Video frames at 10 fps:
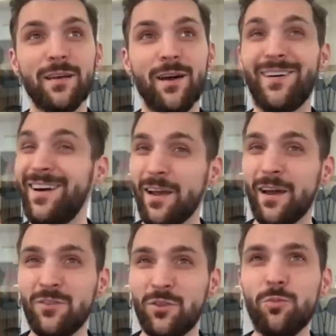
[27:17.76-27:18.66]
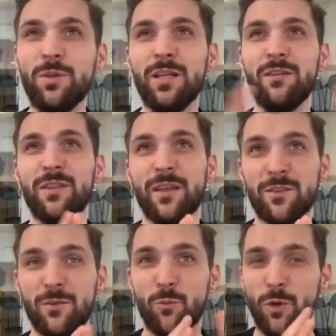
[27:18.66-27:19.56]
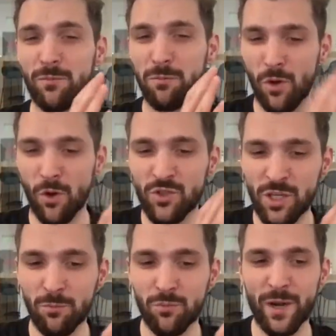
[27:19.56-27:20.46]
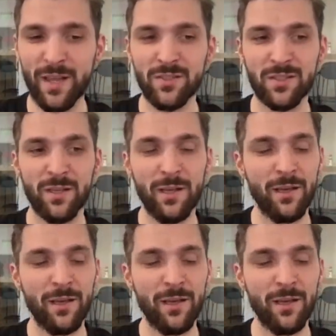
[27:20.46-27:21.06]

I do believe that what blockchain brings,